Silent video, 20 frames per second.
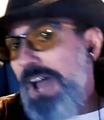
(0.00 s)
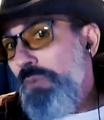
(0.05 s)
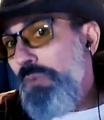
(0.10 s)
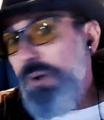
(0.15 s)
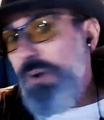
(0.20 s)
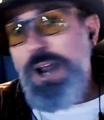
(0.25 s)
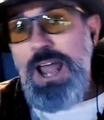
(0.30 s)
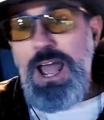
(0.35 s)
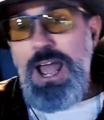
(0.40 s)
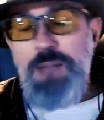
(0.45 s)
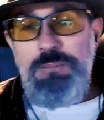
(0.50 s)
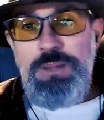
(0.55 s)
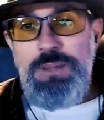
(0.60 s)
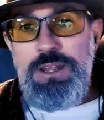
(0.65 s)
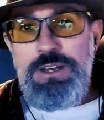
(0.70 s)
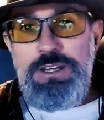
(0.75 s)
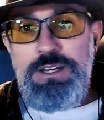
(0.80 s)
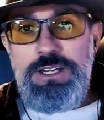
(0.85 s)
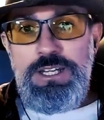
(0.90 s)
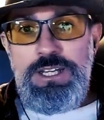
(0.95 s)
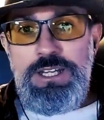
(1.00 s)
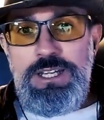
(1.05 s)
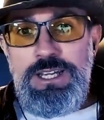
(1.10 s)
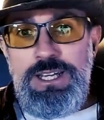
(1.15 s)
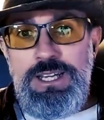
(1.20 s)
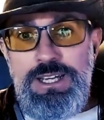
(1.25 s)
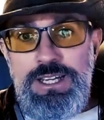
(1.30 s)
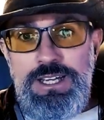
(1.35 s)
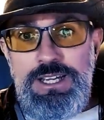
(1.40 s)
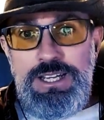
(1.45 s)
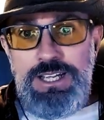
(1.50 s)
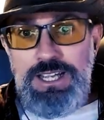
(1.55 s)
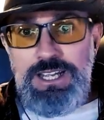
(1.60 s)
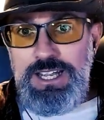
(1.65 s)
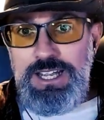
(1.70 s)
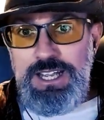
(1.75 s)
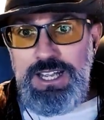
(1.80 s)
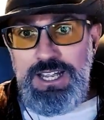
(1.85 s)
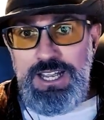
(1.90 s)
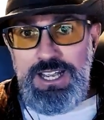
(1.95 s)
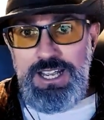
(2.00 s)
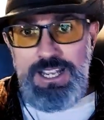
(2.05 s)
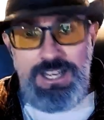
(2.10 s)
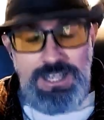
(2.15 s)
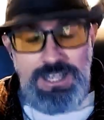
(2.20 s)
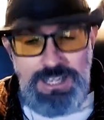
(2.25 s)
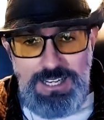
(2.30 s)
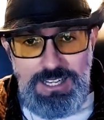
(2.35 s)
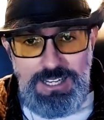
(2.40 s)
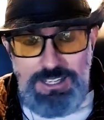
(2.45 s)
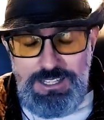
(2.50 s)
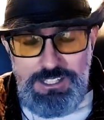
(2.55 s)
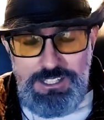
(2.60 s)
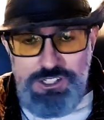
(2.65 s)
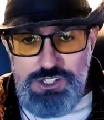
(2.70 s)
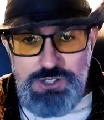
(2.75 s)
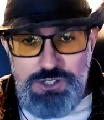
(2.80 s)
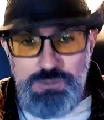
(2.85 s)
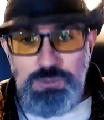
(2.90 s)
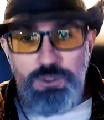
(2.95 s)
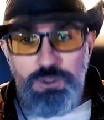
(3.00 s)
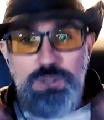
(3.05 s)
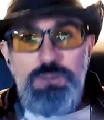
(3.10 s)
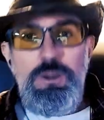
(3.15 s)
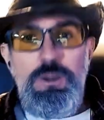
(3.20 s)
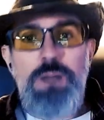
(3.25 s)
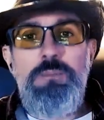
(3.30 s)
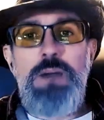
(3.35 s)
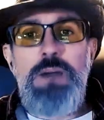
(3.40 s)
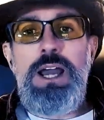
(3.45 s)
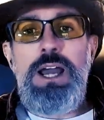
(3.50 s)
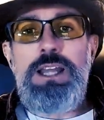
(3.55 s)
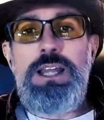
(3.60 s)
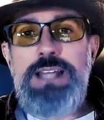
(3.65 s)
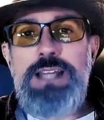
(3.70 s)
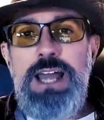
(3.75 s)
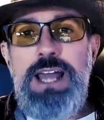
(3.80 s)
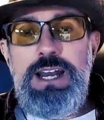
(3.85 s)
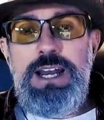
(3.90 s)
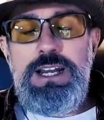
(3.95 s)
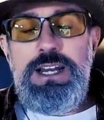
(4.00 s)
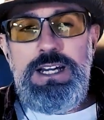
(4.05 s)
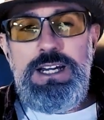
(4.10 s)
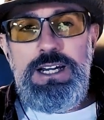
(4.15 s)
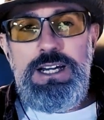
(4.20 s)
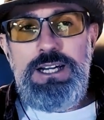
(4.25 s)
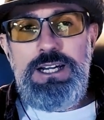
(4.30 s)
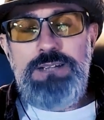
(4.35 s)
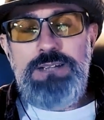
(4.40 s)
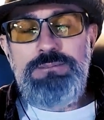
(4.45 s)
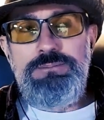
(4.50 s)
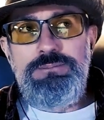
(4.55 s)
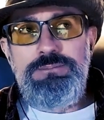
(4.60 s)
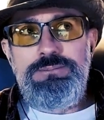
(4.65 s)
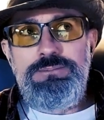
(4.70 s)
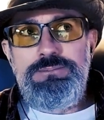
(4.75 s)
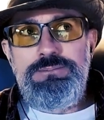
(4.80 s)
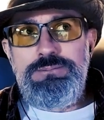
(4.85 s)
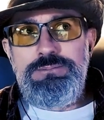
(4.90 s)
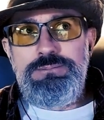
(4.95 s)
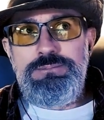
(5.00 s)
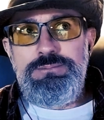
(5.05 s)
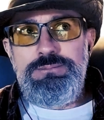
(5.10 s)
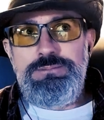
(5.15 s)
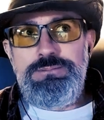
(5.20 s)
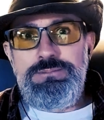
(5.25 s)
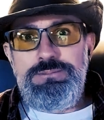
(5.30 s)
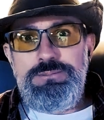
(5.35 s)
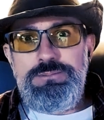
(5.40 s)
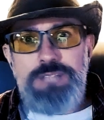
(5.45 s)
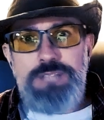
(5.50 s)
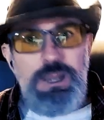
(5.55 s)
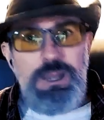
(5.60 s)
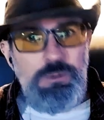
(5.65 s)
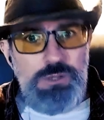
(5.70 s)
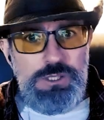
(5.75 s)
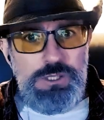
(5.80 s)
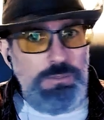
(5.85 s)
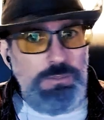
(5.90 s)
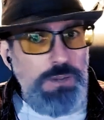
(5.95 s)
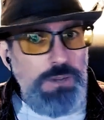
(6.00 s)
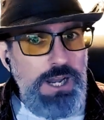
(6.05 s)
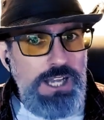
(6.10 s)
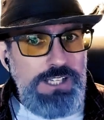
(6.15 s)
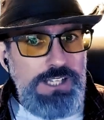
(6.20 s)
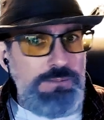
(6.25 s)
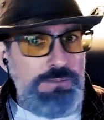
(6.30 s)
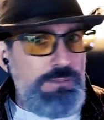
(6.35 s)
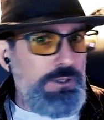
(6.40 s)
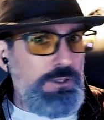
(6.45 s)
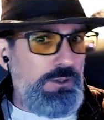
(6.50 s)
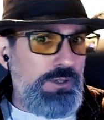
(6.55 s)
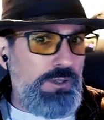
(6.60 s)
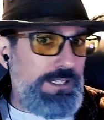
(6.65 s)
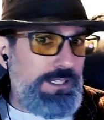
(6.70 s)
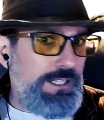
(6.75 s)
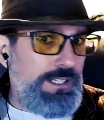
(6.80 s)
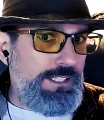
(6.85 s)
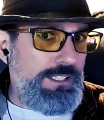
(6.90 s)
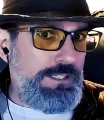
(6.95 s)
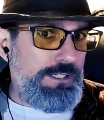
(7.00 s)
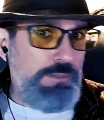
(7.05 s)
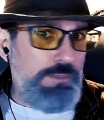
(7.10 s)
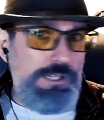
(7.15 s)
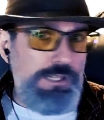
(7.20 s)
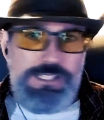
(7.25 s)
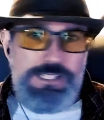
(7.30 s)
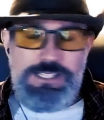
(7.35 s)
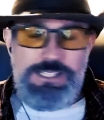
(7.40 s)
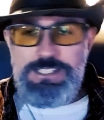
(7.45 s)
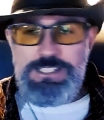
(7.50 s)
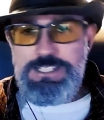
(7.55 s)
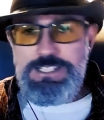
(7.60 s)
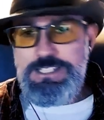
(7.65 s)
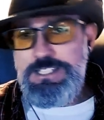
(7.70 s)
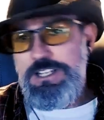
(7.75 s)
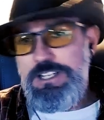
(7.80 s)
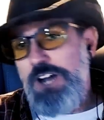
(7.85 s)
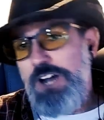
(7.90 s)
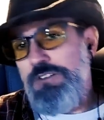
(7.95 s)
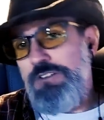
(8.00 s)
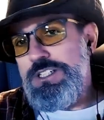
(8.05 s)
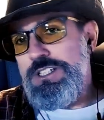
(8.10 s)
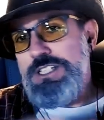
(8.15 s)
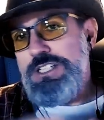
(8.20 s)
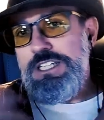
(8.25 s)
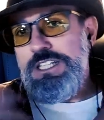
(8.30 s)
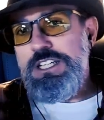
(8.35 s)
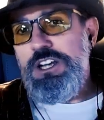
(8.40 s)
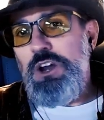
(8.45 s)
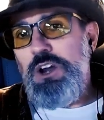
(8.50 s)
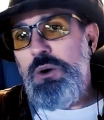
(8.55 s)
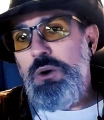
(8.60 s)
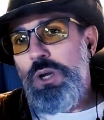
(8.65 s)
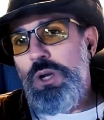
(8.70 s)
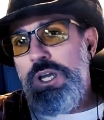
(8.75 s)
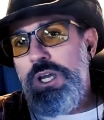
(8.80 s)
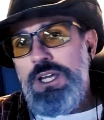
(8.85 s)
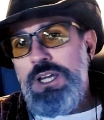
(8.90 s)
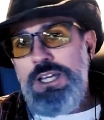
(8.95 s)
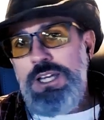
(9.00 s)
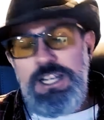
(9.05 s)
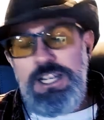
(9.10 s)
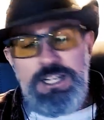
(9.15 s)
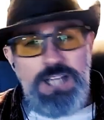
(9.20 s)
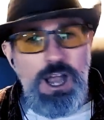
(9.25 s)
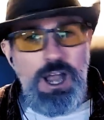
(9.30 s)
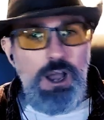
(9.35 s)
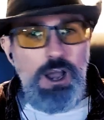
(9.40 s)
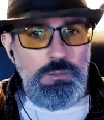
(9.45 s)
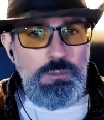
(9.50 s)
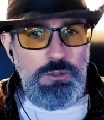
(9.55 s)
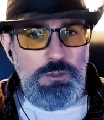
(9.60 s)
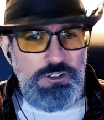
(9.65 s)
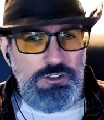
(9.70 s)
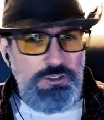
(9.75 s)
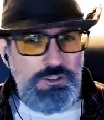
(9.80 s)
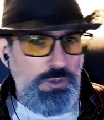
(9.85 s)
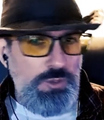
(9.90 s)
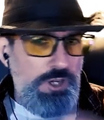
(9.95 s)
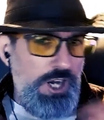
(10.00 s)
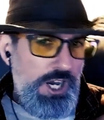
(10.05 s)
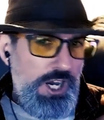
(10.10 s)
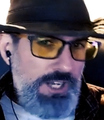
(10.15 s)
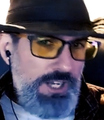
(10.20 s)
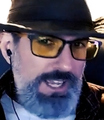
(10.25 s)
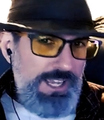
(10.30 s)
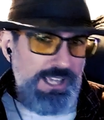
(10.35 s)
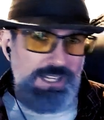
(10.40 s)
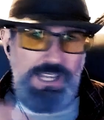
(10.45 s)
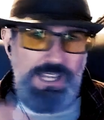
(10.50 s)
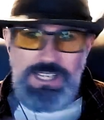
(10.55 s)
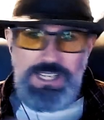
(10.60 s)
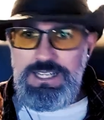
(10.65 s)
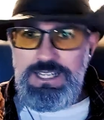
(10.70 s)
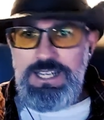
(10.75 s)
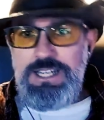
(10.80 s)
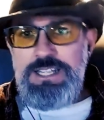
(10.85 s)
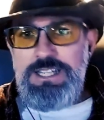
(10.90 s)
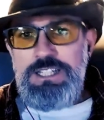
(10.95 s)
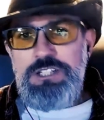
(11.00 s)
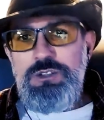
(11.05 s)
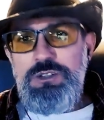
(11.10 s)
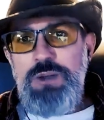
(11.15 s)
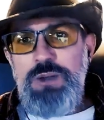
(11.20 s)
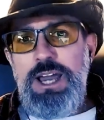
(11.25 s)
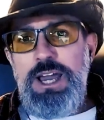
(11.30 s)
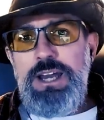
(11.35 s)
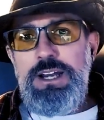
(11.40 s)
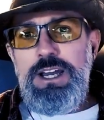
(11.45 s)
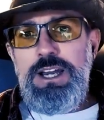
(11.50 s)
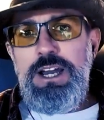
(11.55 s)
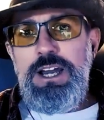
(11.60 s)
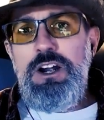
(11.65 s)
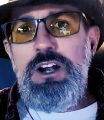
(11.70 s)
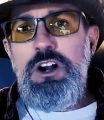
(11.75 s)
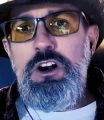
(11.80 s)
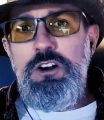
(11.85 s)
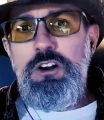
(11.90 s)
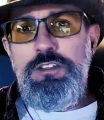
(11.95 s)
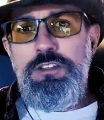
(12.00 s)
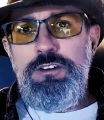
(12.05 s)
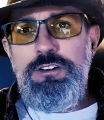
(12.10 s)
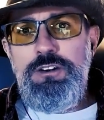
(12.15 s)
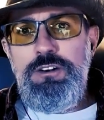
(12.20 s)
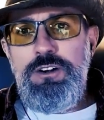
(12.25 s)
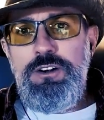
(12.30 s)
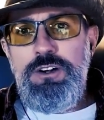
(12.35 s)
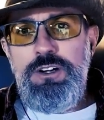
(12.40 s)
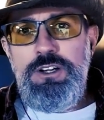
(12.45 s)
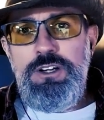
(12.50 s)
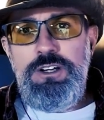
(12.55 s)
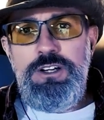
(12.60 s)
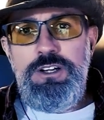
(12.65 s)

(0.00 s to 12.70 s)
What happened? And it just blew my mind that that was a possibility that this place existed. Obviously, you know, in comic books it went on that like you had Arthur